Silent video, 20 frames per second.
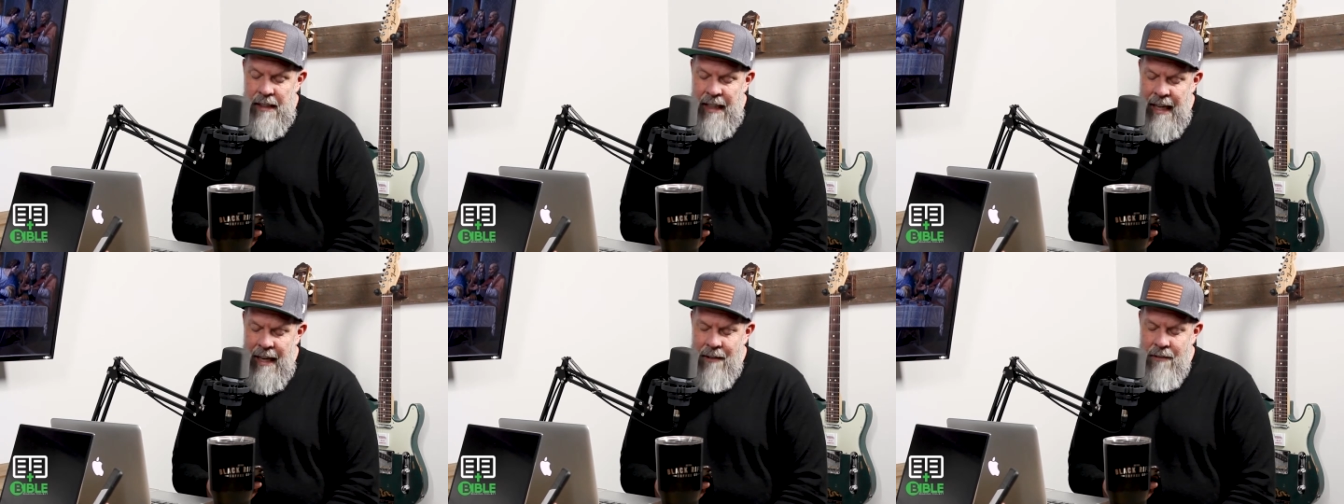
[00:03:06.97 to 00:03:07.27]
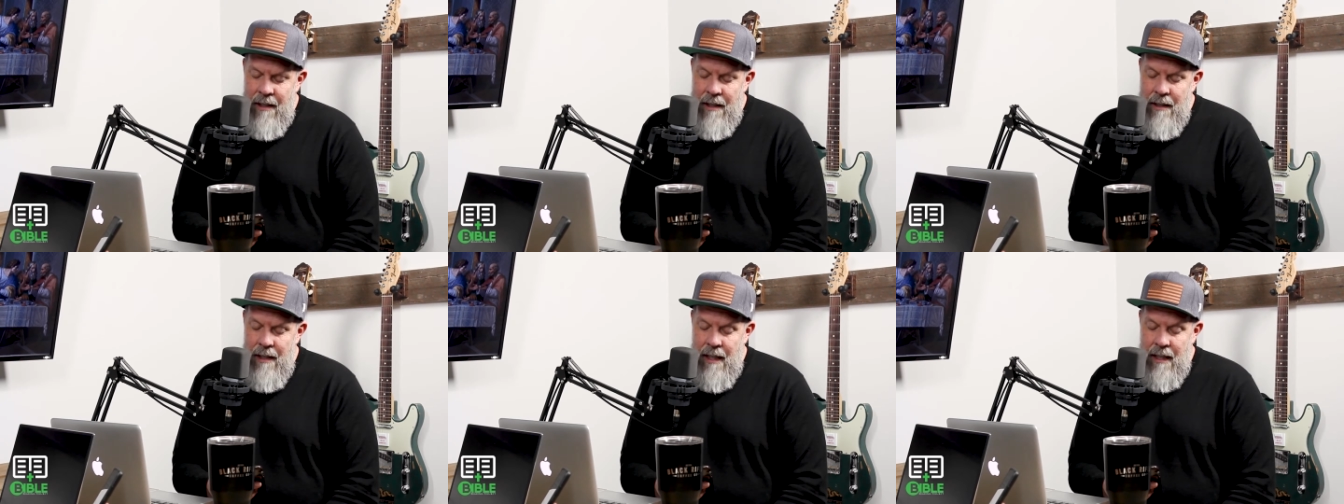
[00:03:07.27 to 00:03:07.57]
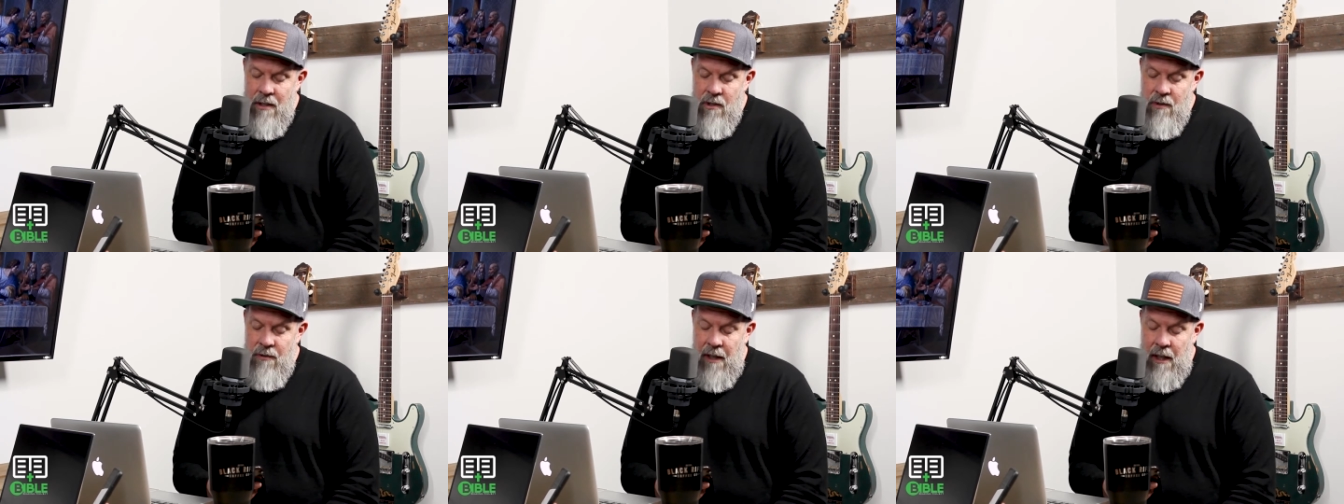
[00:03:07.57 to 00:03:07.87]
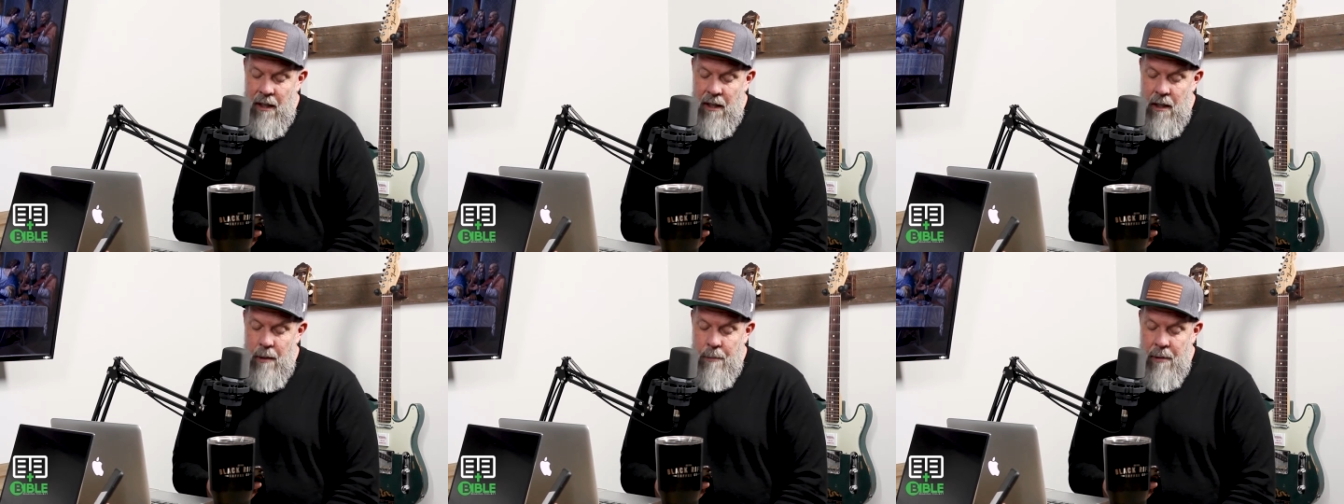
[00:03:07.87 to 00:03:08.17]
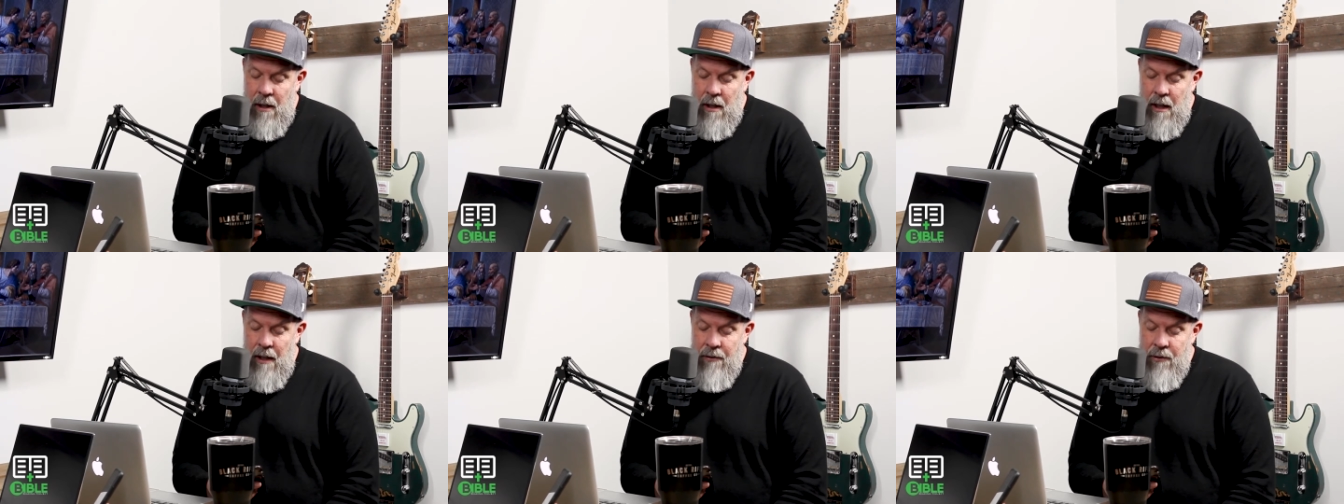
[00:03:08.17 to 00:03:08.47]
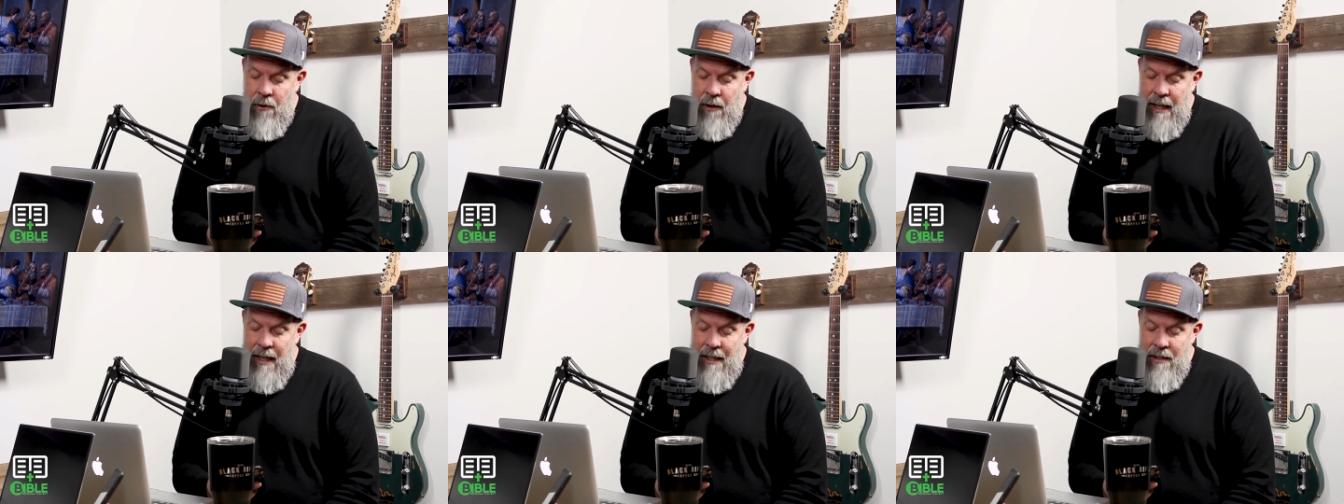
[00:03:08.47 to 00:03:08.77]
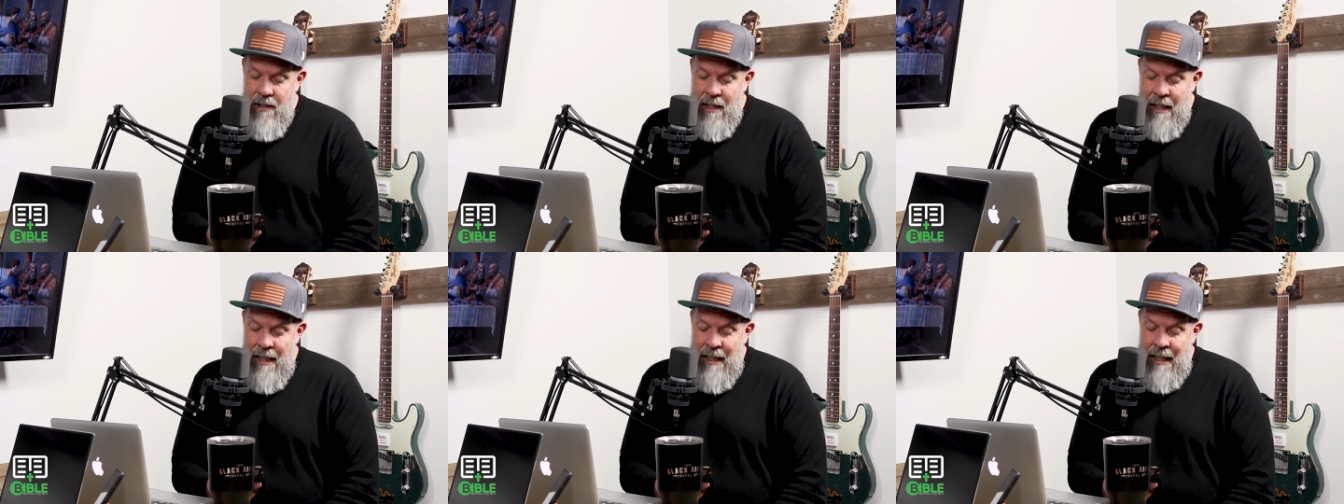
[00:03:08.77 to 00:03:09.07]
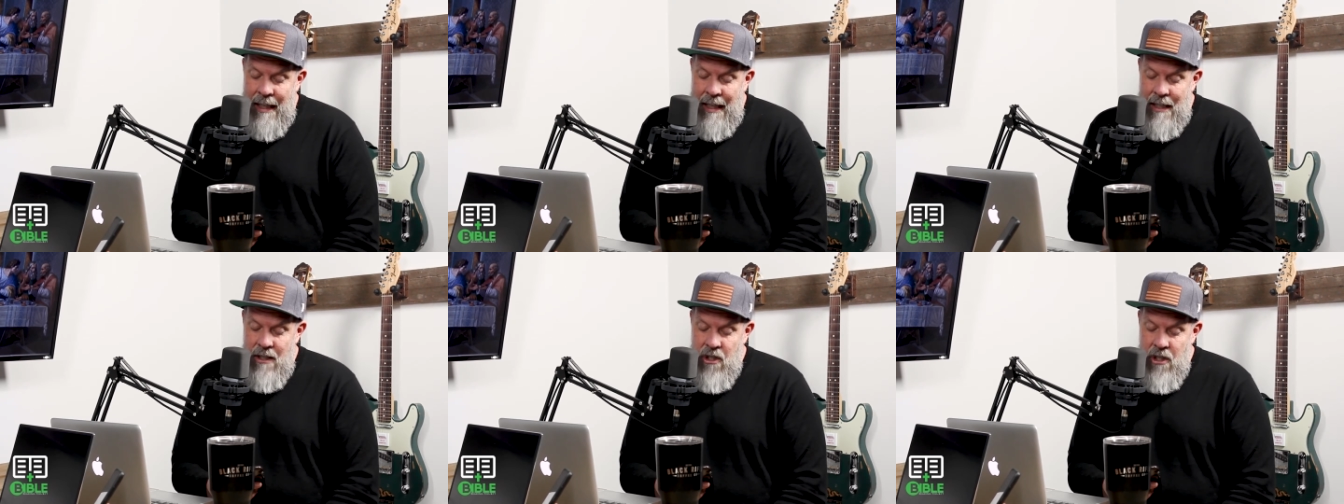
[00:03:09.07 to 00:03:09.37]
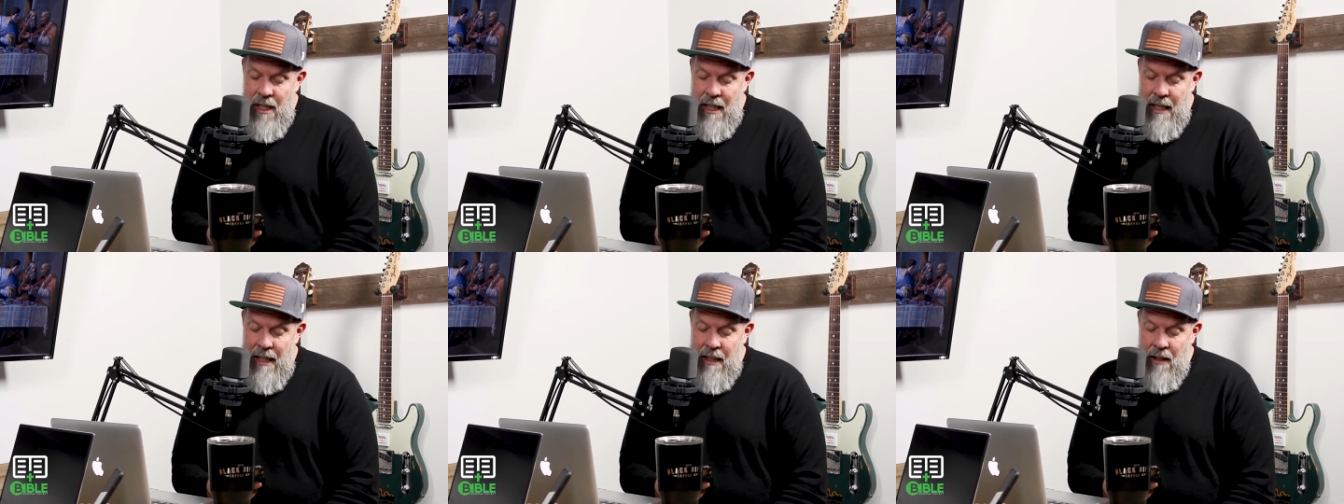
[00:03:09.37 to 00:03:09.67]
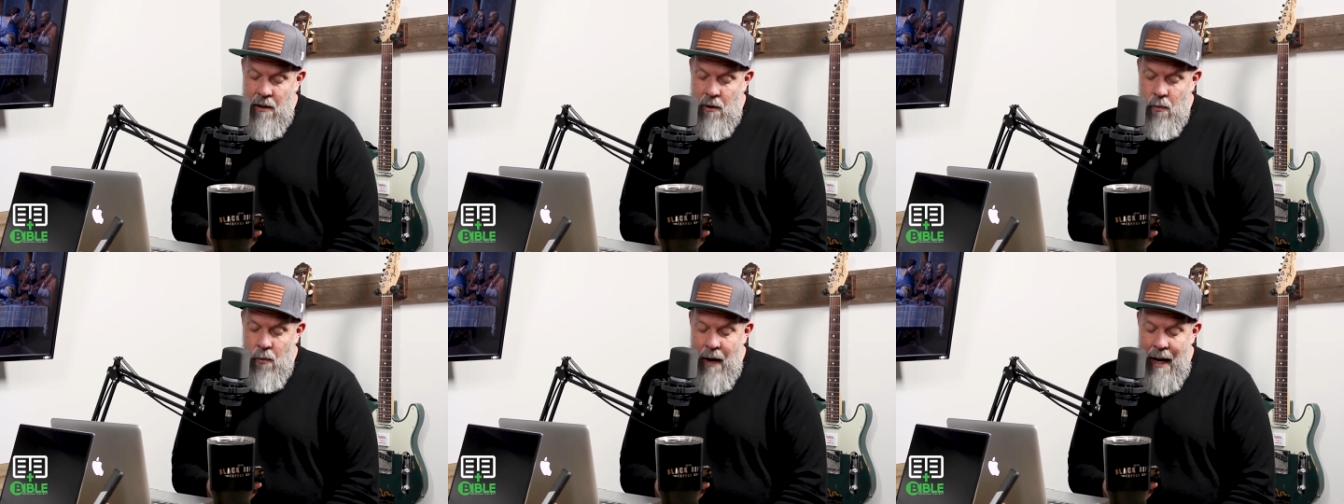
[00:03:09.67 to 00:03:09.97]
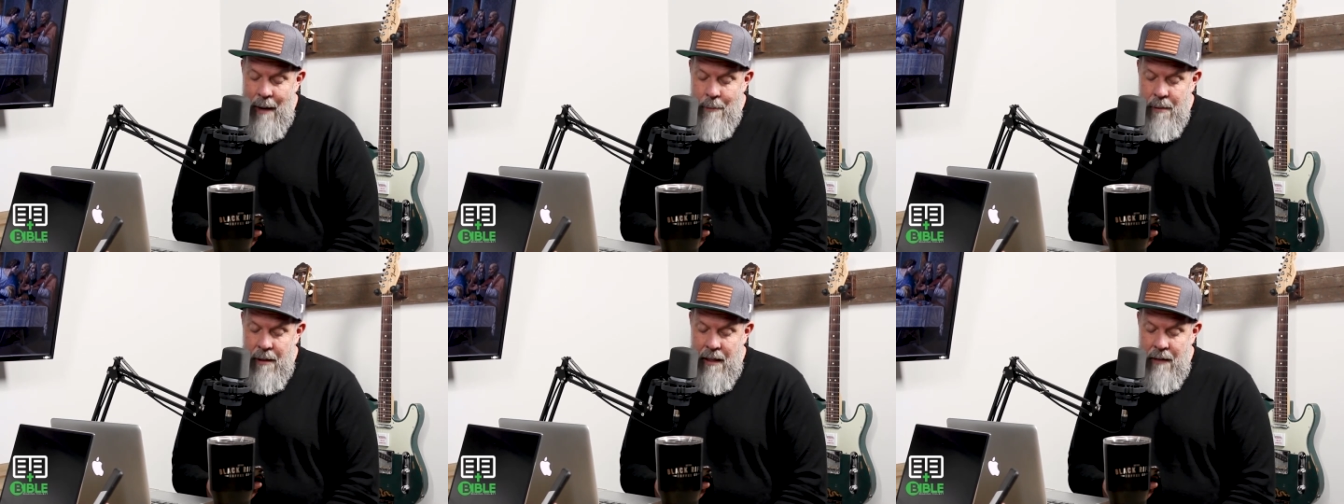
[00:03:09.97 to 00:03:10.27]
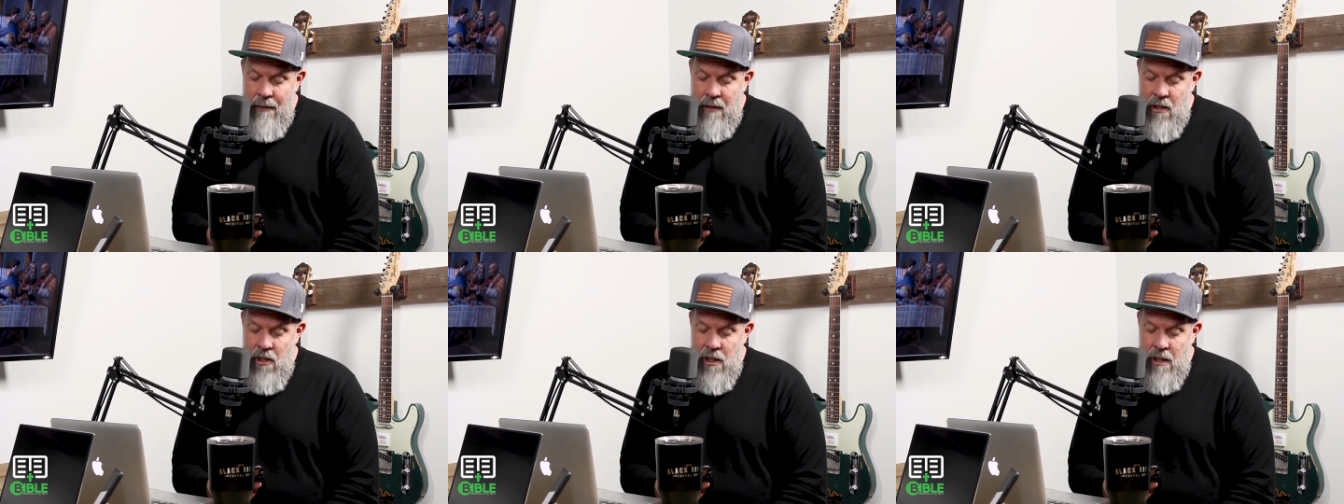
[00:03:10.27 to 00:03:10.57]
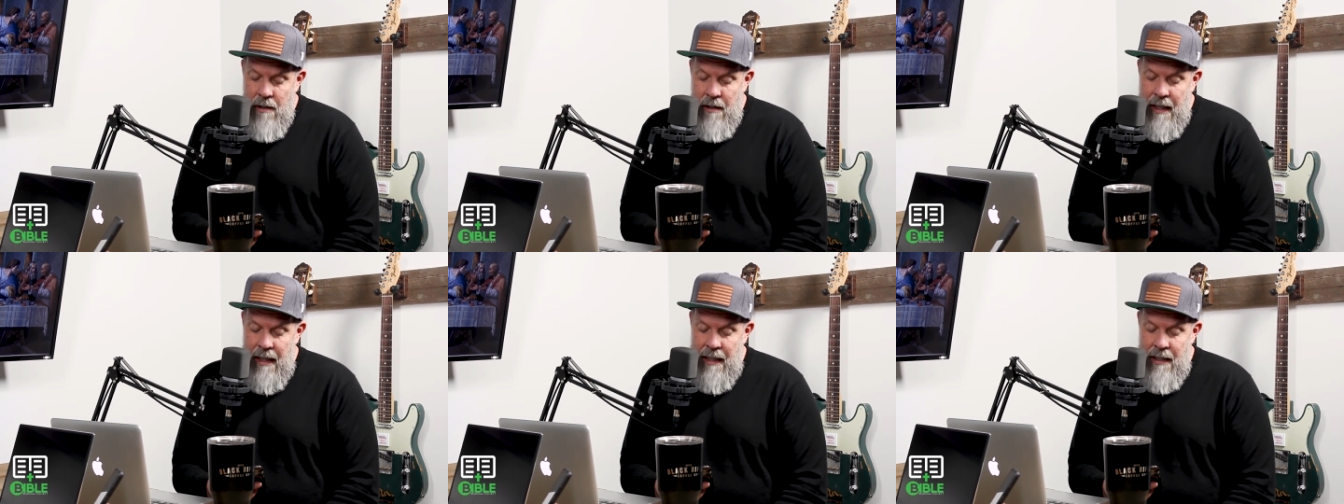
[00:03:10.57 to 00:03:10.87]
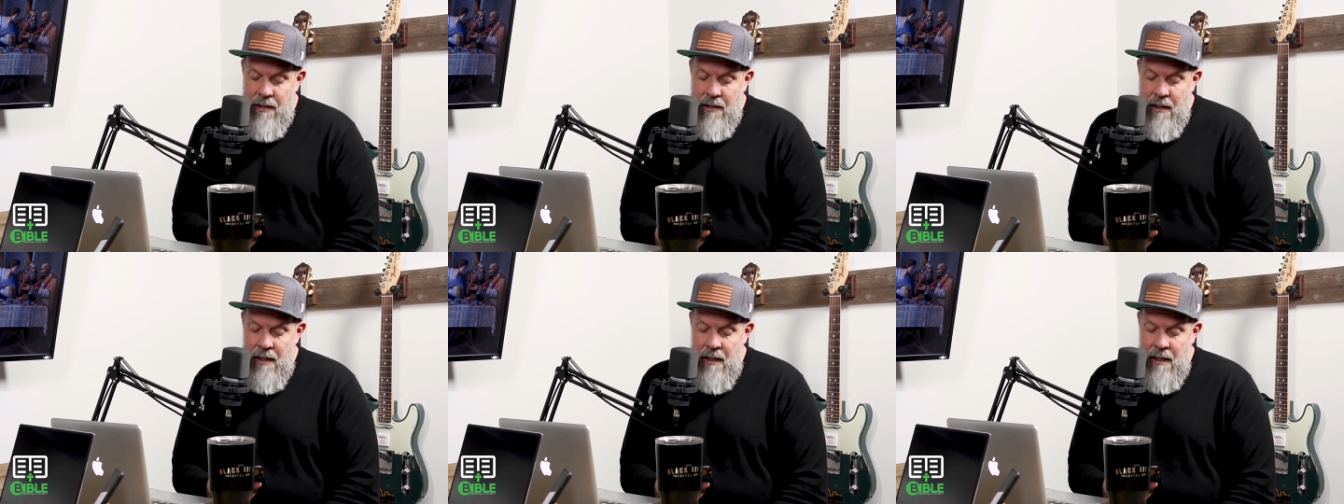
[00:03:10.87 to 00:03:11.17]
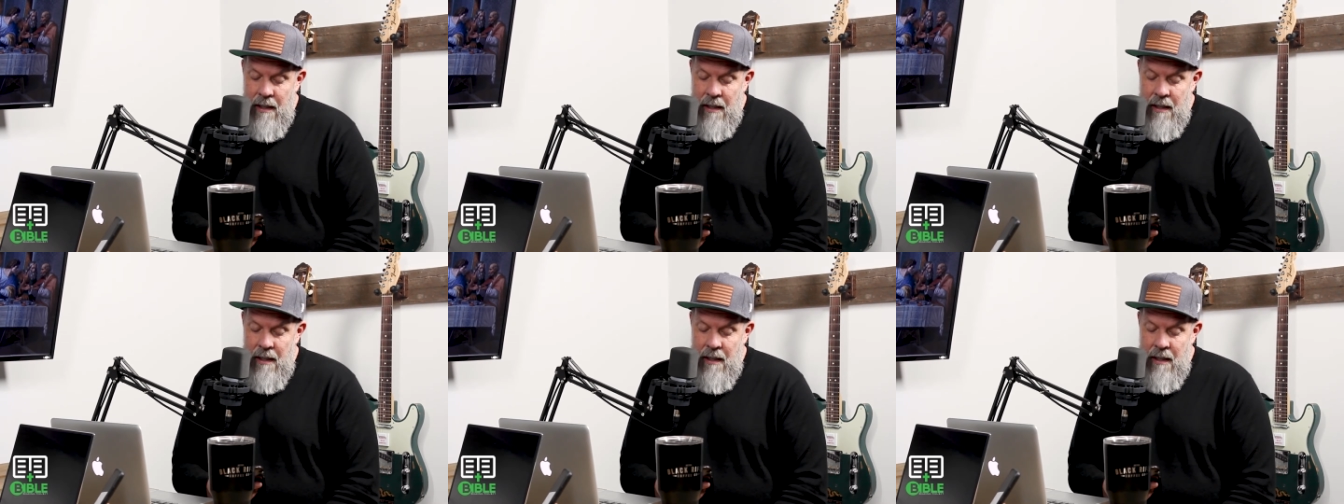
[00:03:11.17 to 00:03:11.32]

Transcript: Everything is falling apart. Threats and cheating are rampant in the streets.